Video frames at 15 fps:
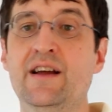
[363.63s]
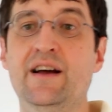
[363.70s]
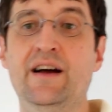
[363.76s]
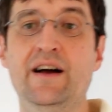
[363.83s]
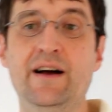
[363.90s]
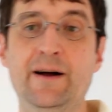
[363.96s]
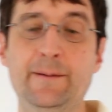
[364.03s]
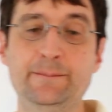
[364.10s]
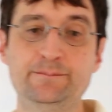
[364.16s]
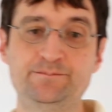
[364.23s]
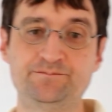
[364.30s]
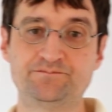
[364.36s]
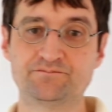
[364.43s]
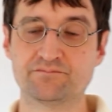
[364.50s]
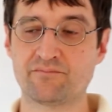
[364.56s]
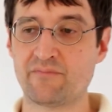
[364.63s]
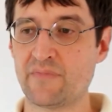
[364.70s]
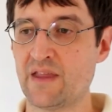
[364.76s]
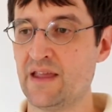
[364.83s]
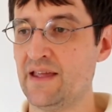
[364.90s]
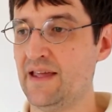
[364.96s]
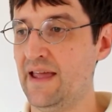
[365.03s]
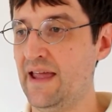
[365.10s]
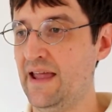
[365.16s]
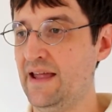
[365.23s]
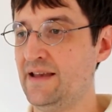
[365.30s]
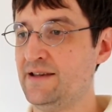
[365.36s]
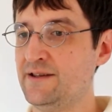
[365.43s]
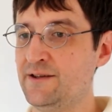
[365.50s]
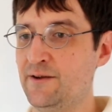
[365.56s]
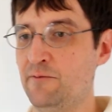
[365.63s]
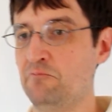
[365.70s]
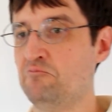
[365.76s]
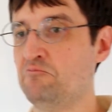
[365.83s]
and